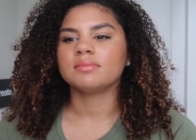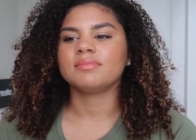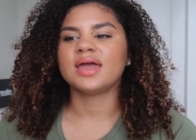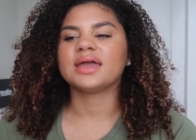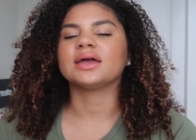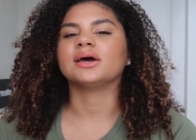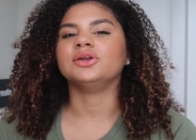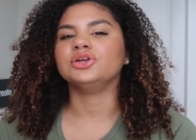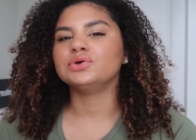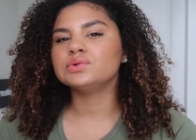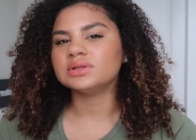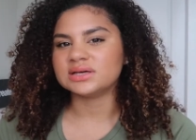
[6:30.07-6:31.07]
making a
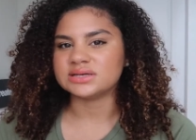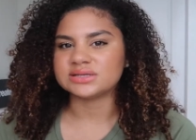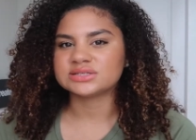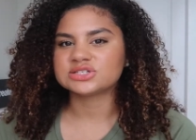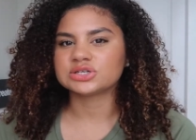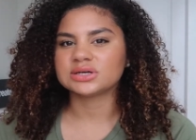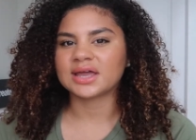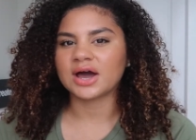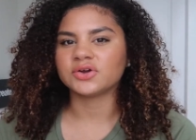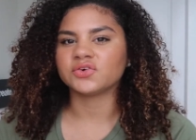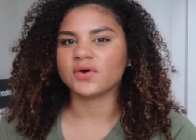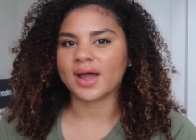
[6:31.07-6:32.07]
new list
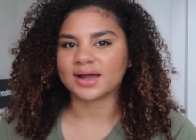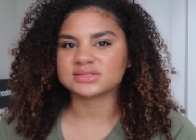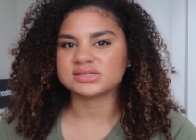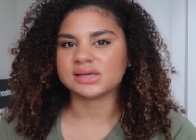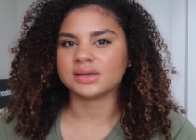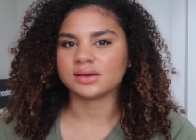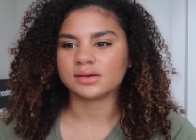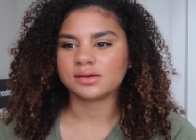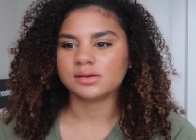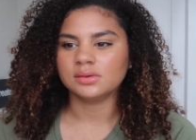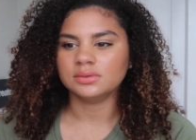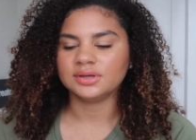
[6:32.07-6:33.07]
counteracting
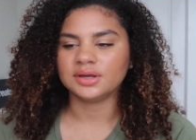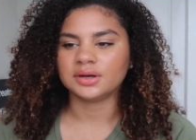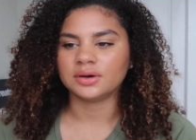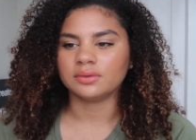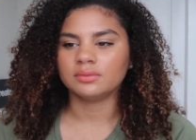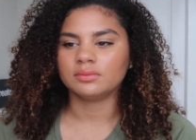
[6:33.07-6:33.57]
you know